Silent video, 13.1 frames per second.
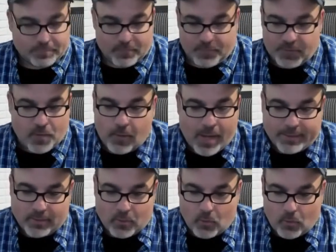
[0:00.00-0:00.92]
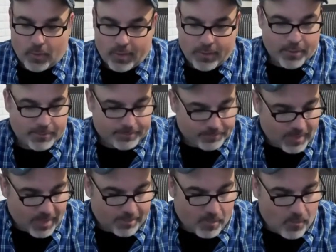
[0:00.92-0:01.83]
If you don't like the cool weather,
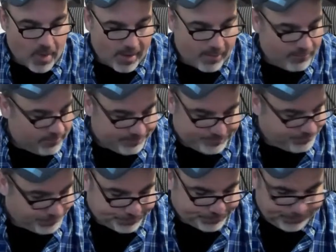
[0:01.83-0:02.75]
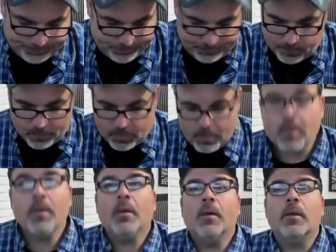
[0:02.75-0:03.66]
like my wife,
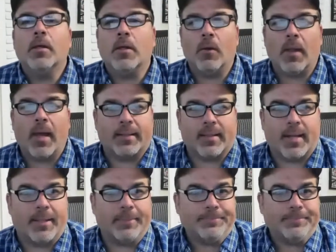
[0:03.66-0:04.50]
you don't like today.